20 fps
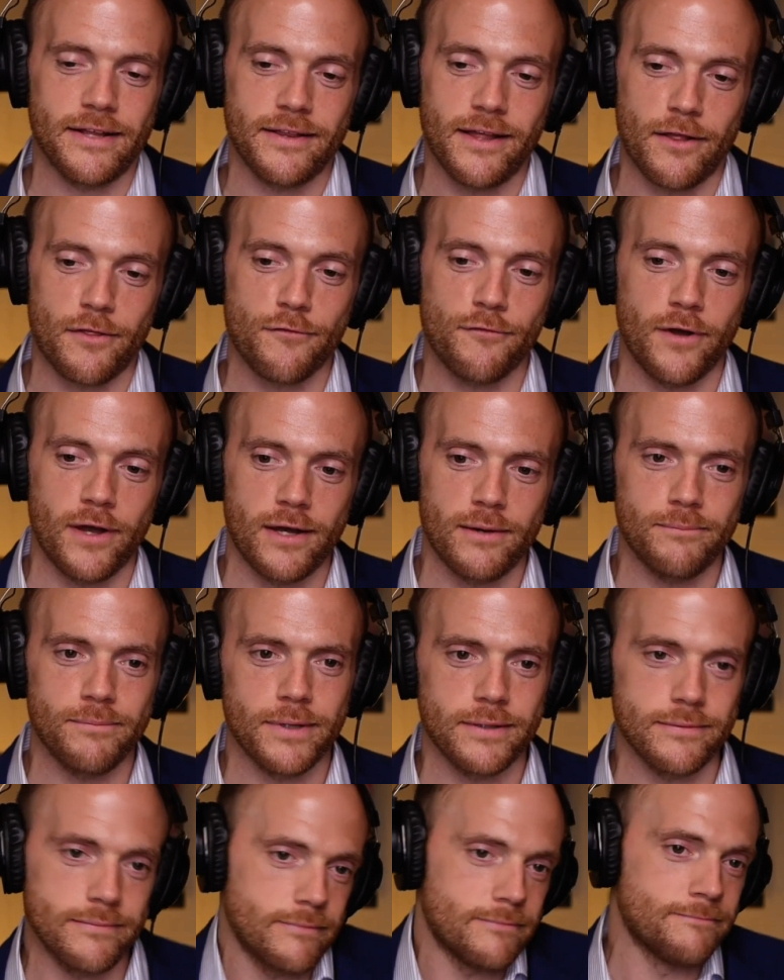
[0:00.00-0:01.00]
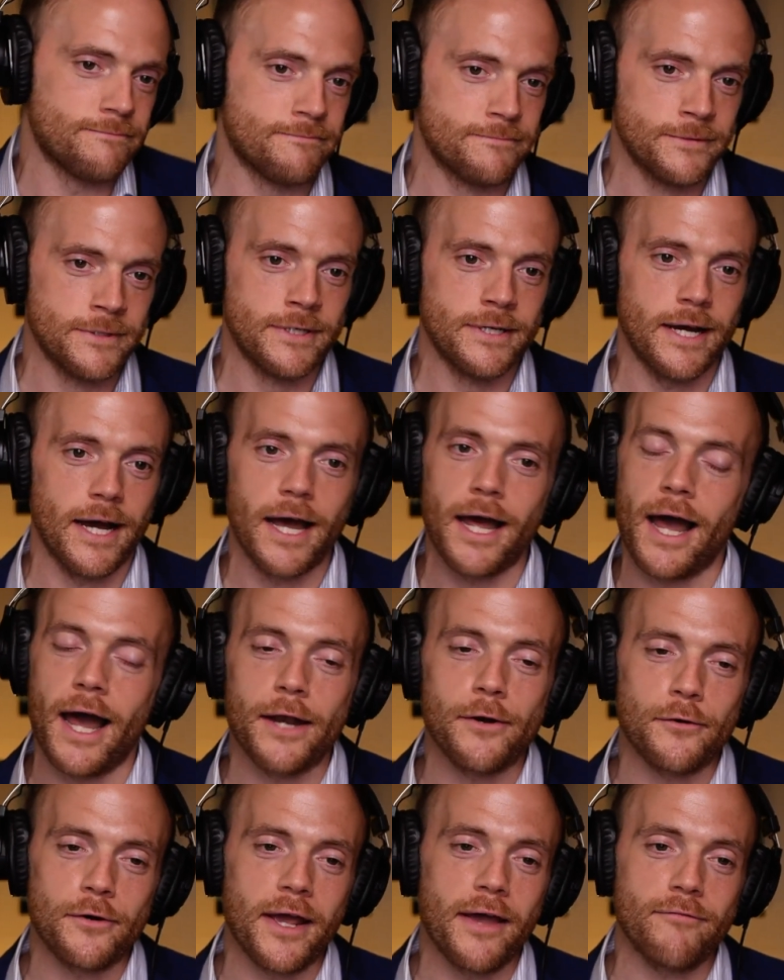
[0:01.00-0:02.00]
fine. But I
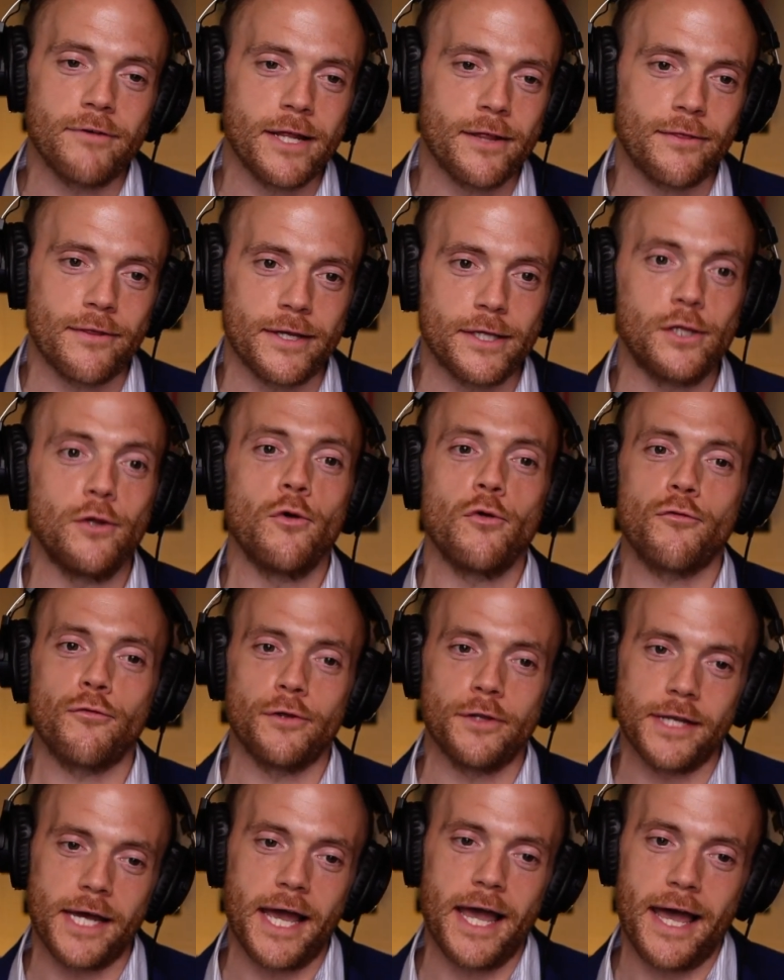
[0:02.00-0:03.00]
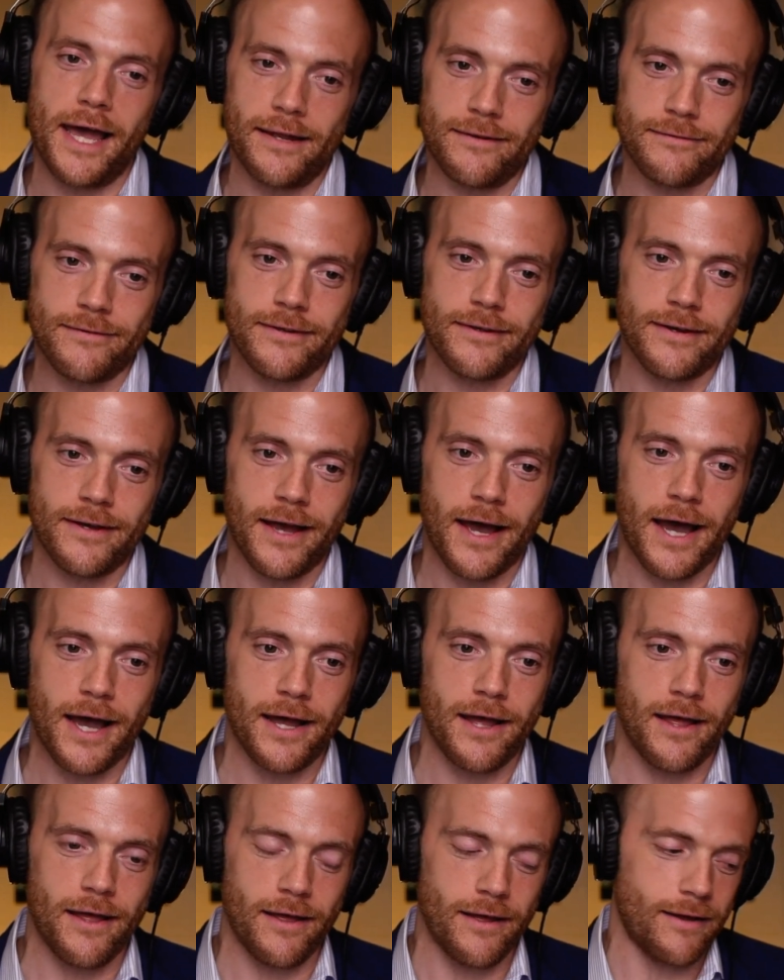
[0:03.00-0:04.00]
don't have anything useful to add
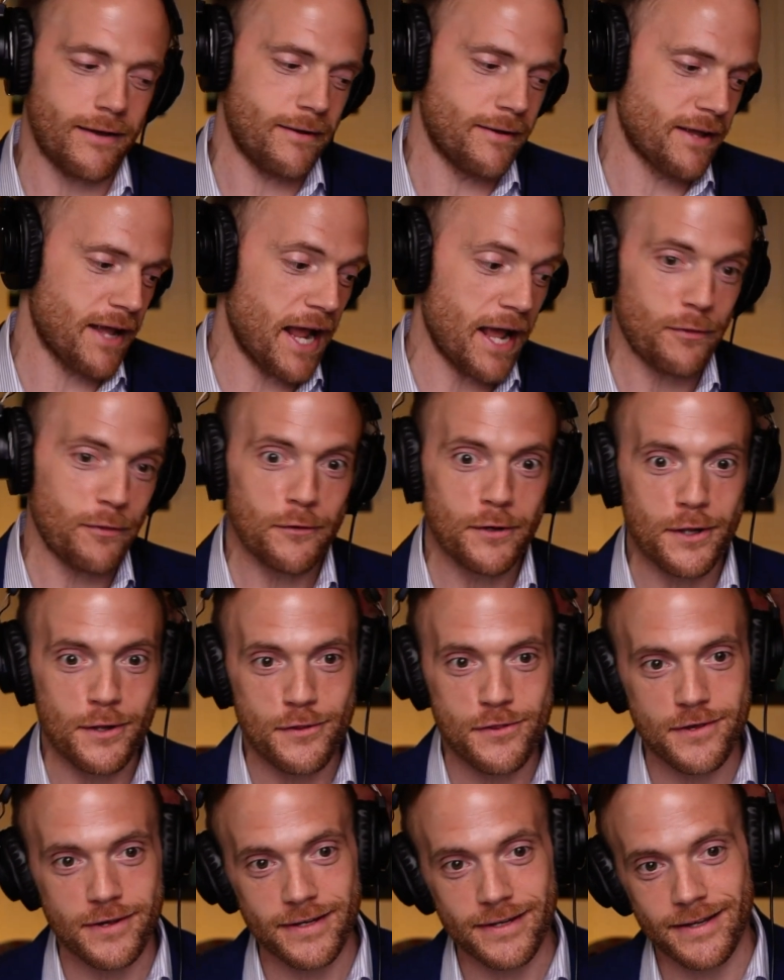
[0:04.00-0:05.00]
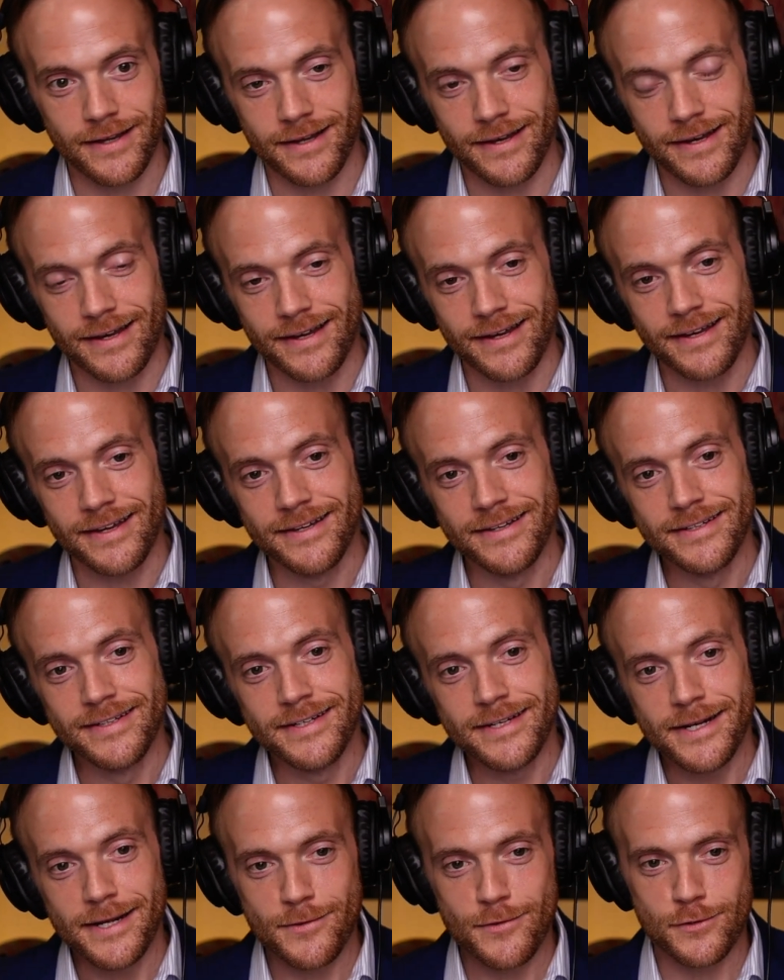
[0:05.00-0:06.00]
to Anthony's
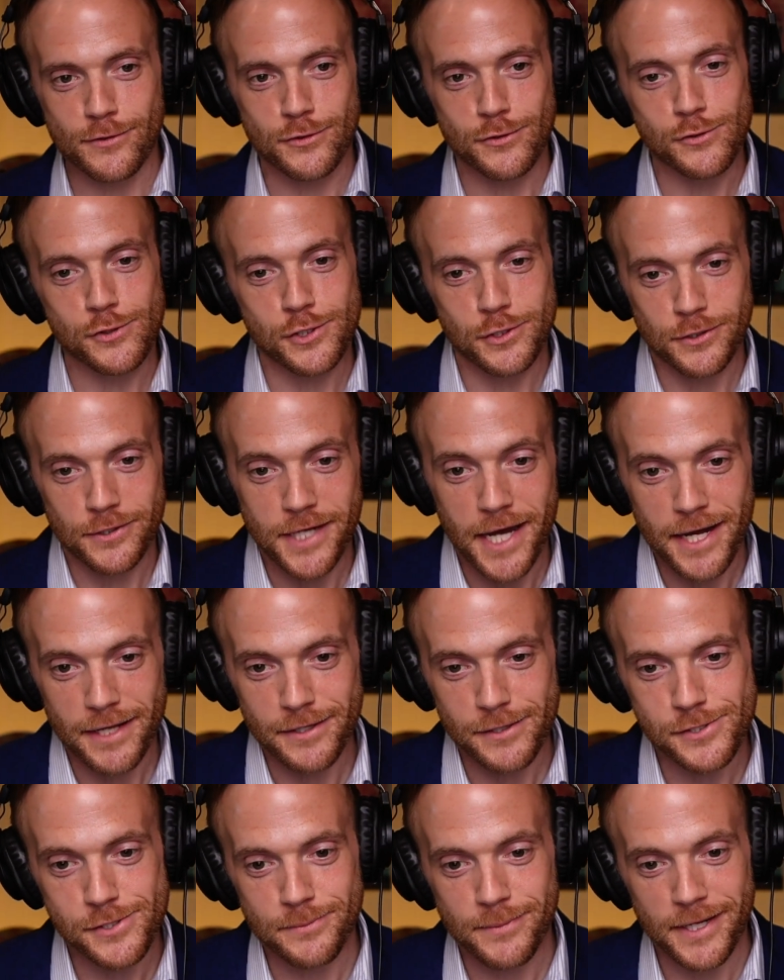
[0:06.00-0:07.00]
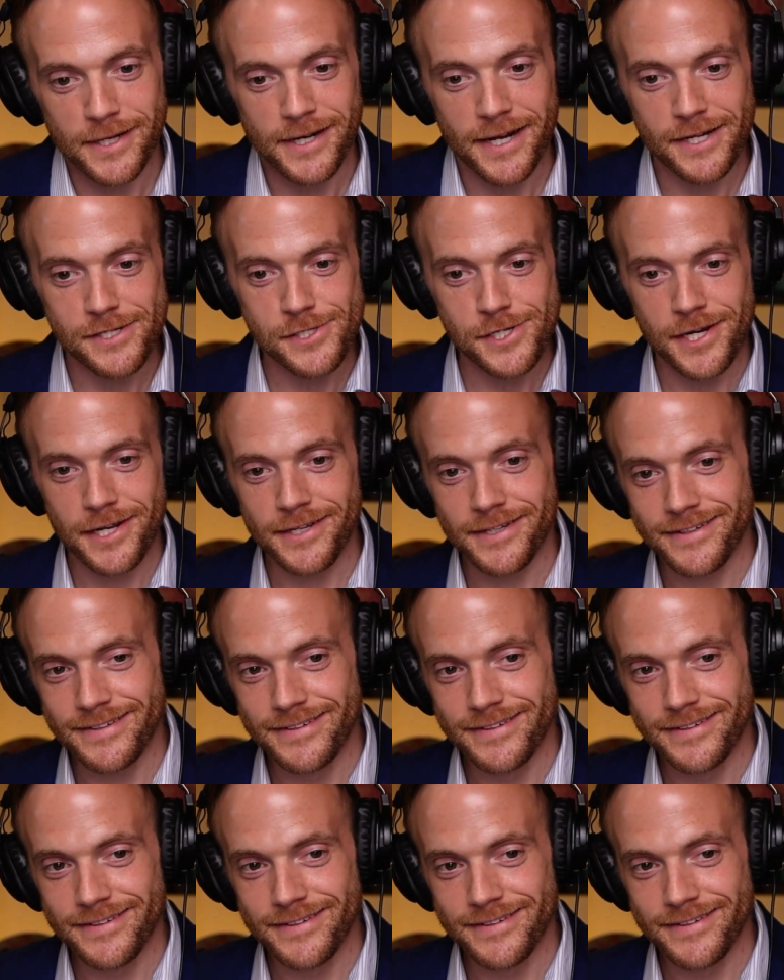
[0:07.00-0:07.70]
institutional knowledge about IJ.